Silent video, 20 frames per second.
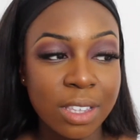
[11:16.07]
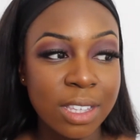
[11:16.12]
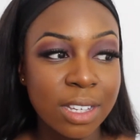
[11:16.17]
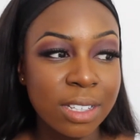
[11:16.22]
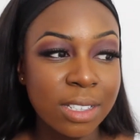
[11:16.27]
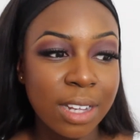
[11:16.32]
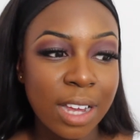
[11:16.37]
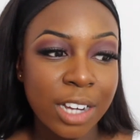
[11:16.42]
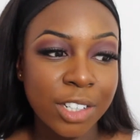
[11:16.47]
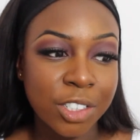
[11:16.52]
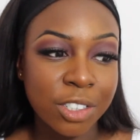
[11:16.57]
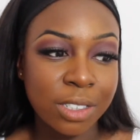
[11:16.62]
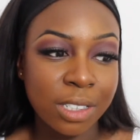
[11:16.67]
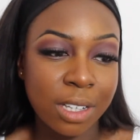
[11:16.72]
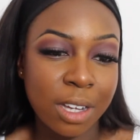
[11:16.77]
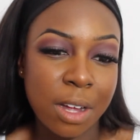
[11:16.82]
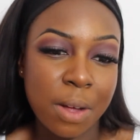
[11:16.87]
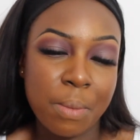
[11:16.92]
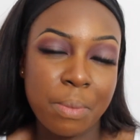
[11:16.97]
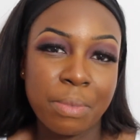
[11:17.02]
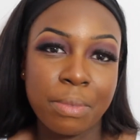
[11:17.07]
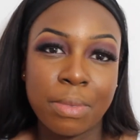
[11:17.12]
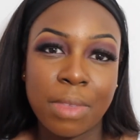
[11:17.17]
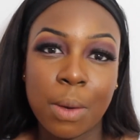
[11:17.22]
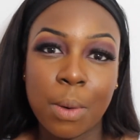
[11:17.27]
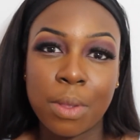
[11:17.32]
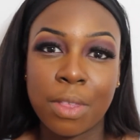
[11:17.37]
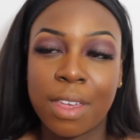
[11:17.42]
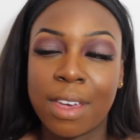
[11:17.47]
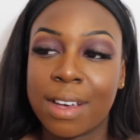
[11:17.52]
These lashes,
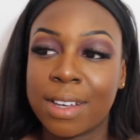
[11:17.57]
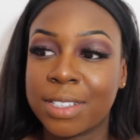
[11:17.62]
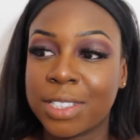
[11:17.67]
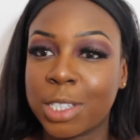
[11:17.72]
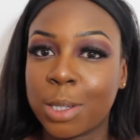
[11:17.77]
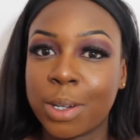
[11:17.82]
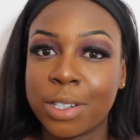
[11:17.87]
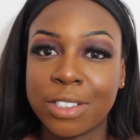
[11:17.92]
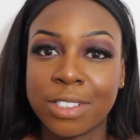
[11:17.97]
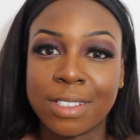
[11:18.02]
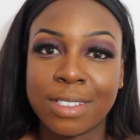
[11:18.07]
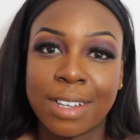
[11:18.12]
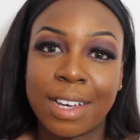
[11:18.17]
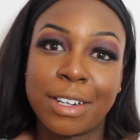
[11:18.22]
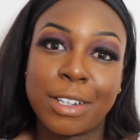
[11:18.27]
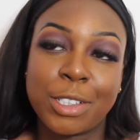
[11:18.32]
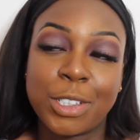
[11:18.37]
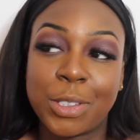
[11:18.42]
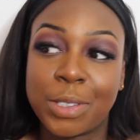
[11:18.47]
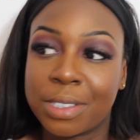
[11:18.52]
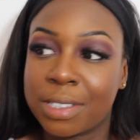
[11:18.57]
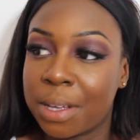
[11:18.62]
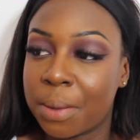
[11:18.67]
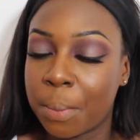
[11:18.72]
they were there, so I just kind of used